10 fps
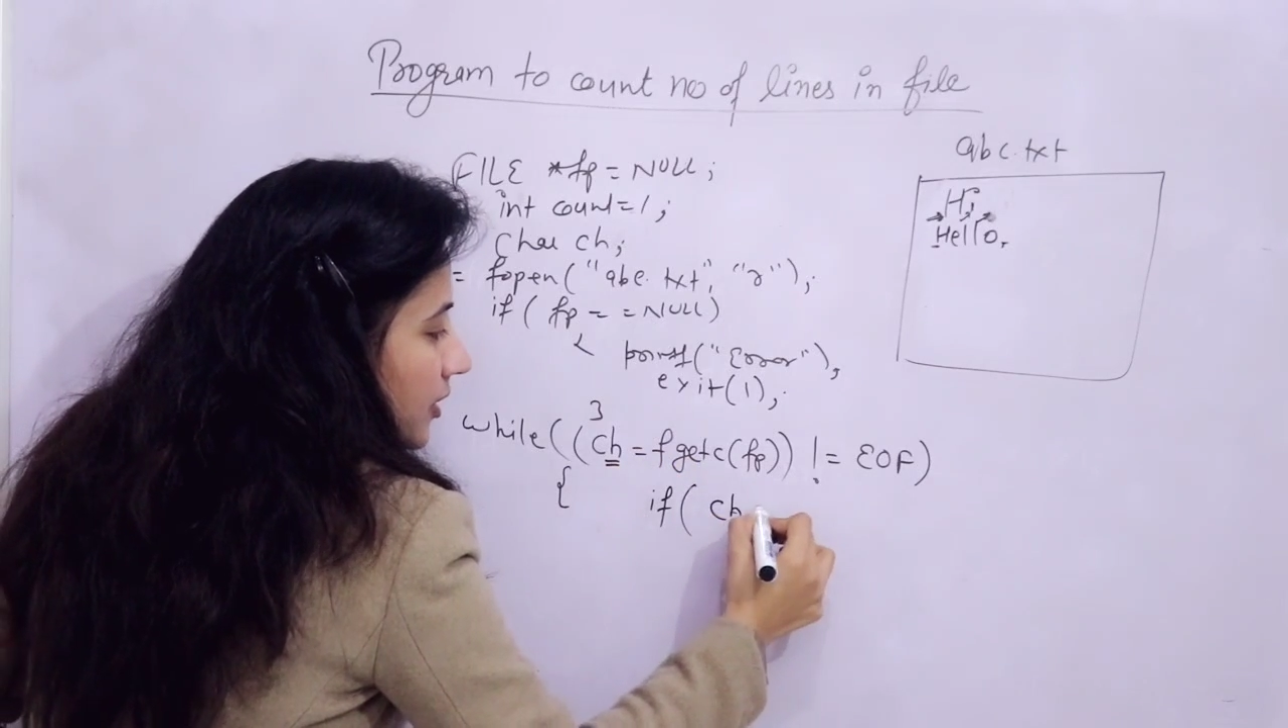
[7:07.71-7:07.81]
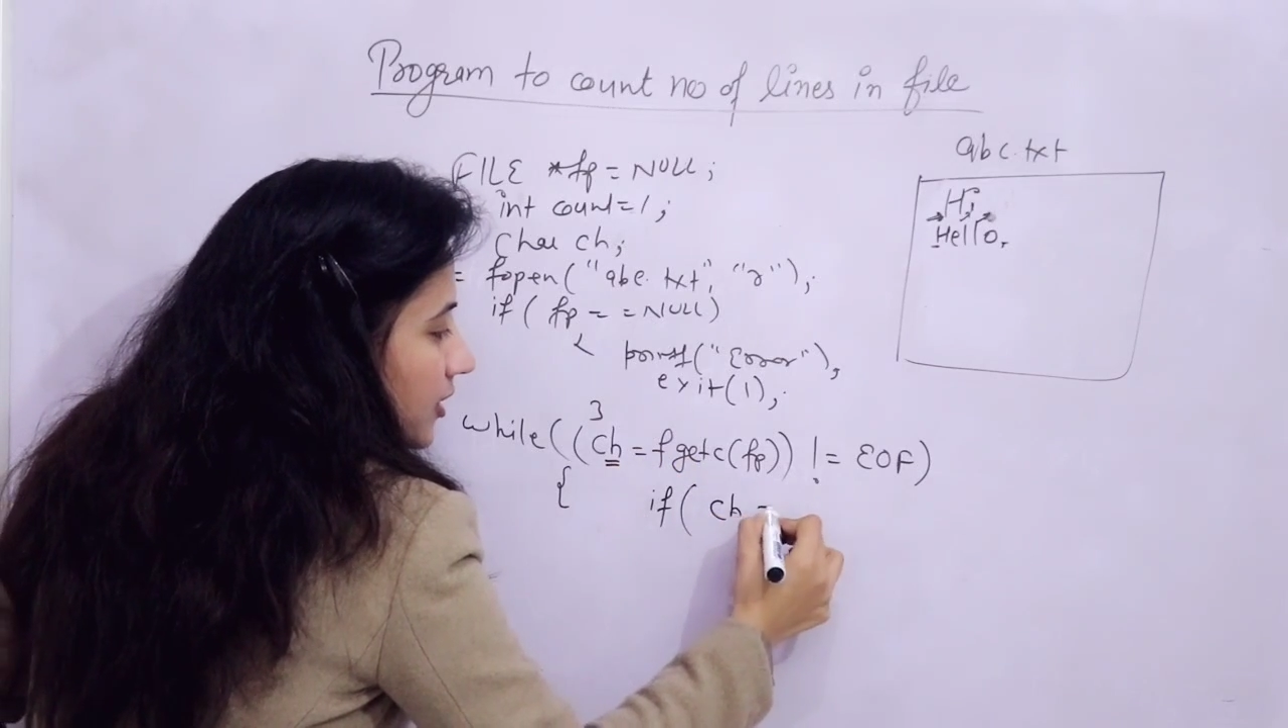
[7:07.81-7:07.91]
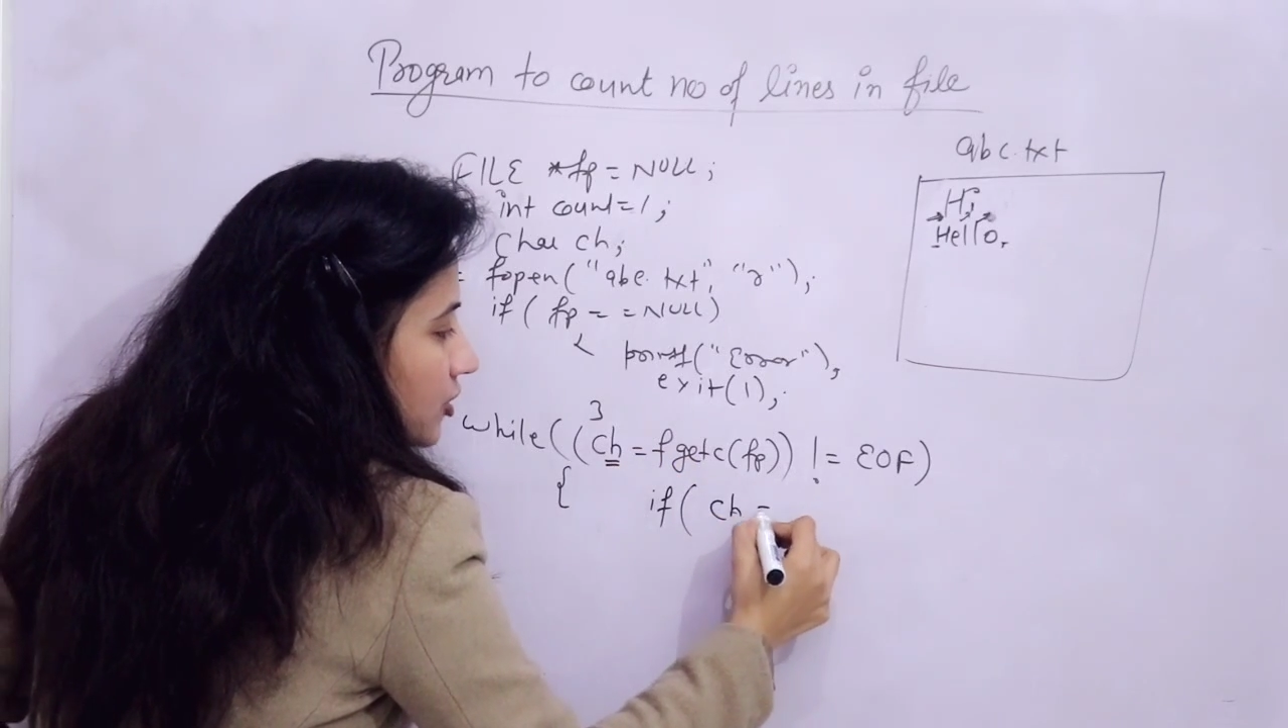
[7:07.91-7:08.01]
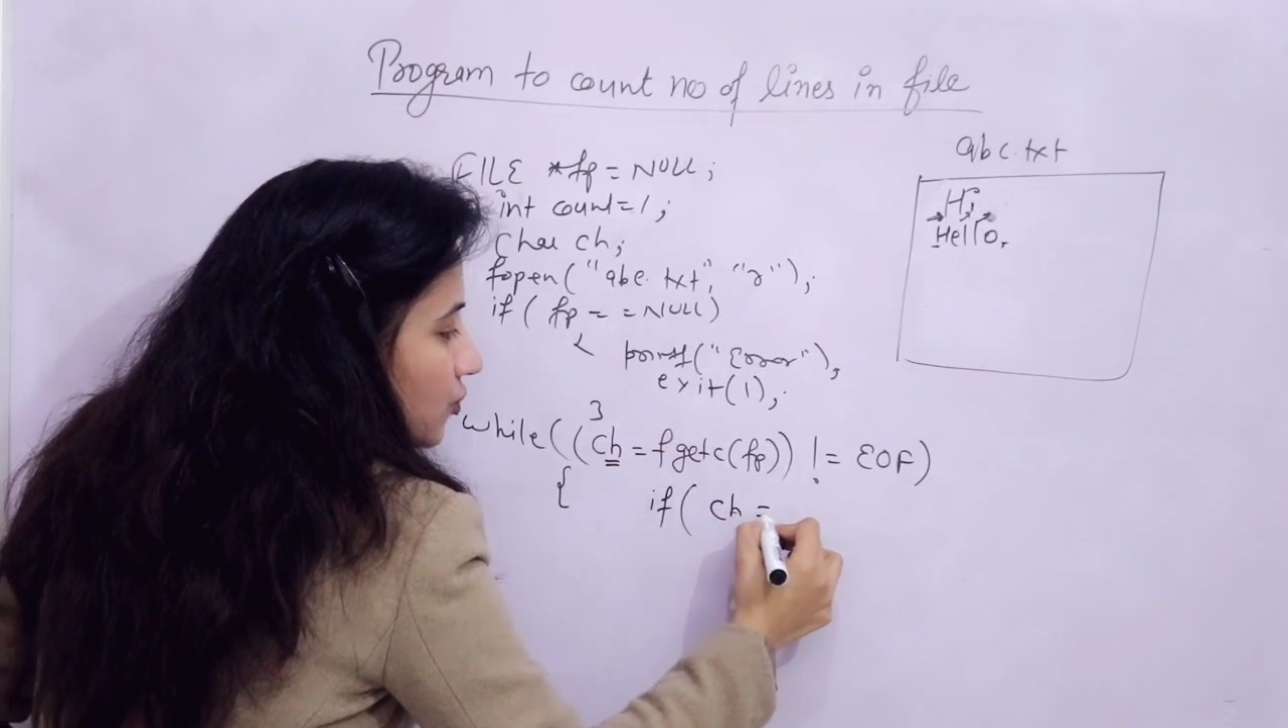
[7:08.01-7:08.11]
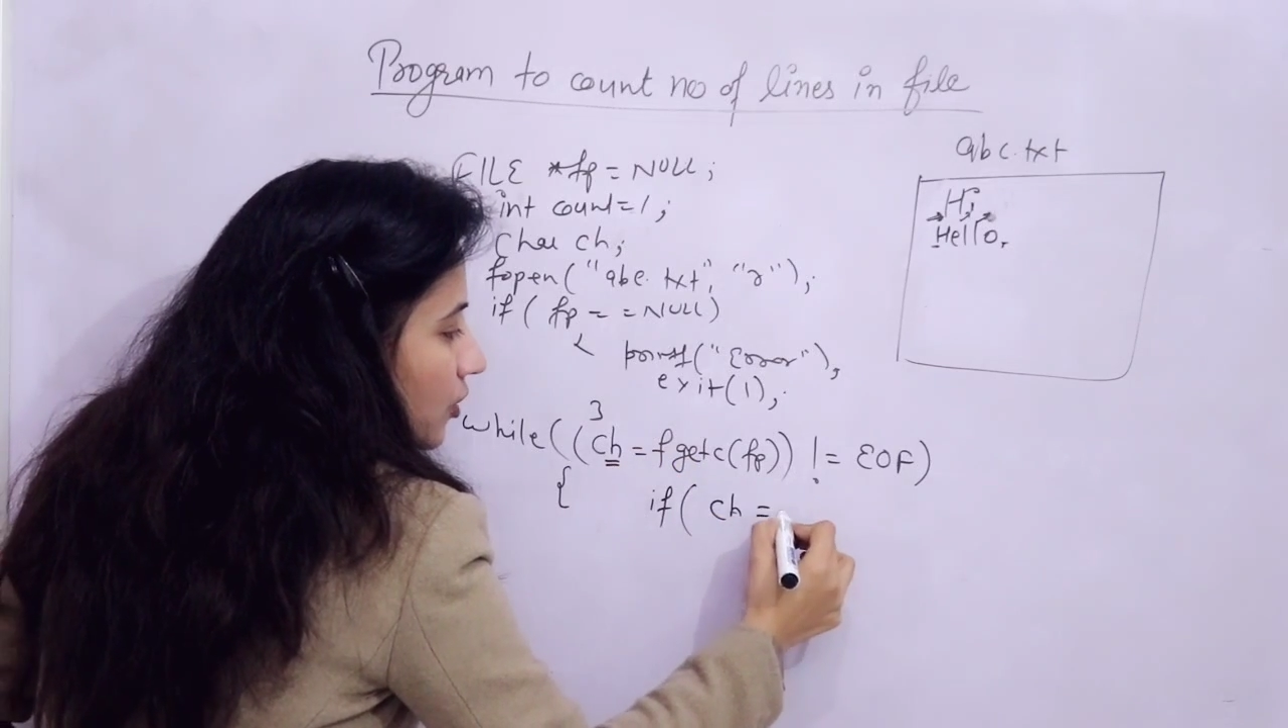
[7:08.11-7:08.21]

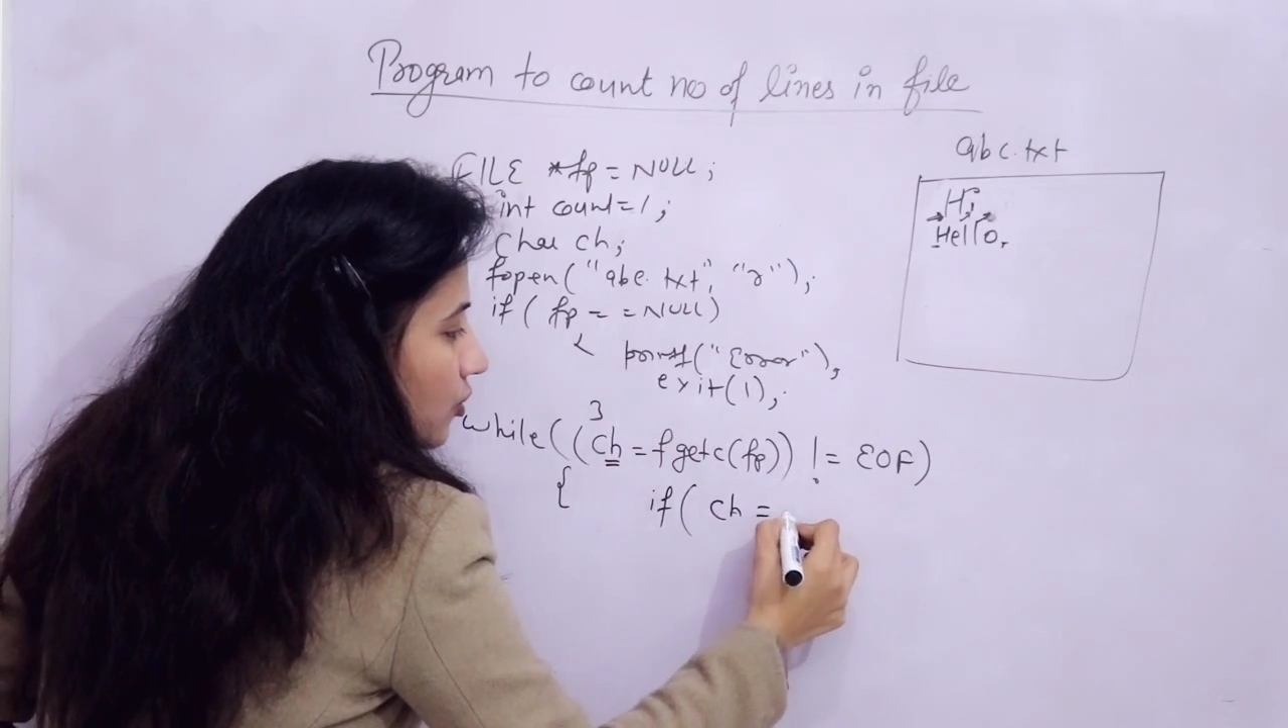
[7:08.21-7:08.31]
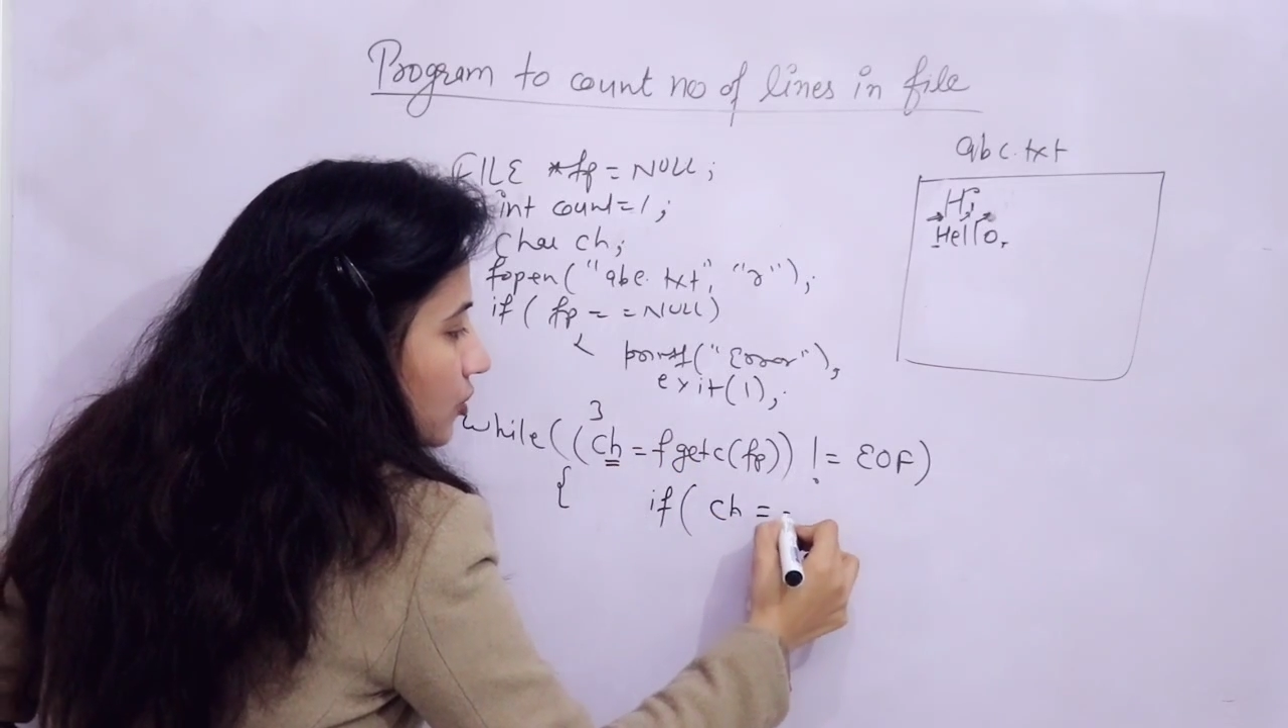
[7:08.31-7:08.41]
is equal